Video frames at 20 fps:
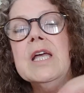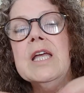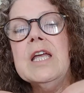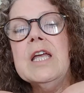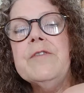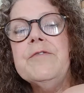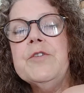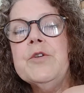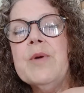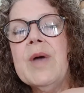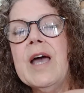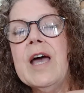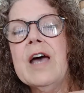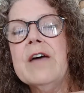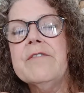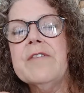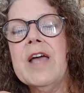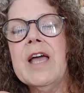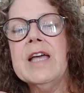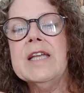If you
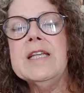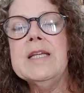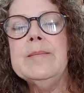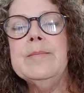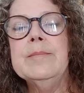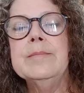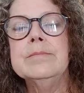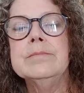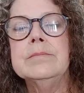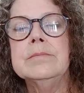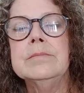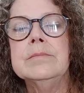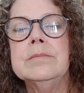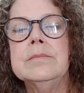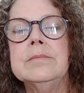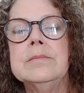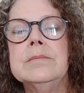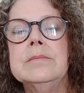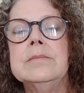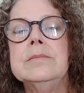have any
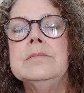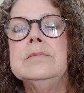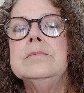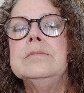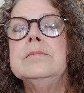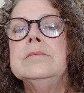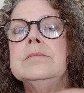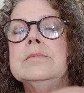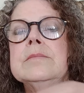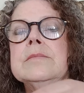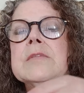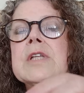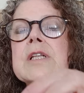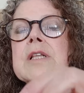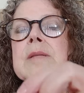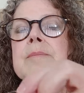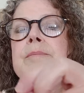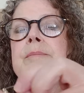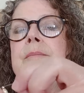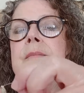
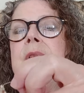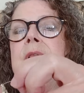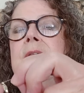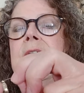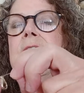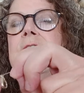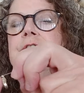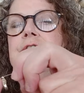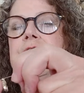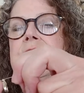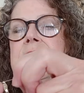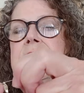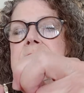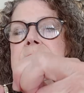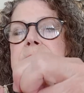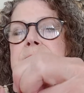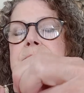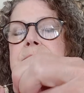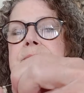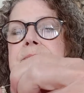little edges,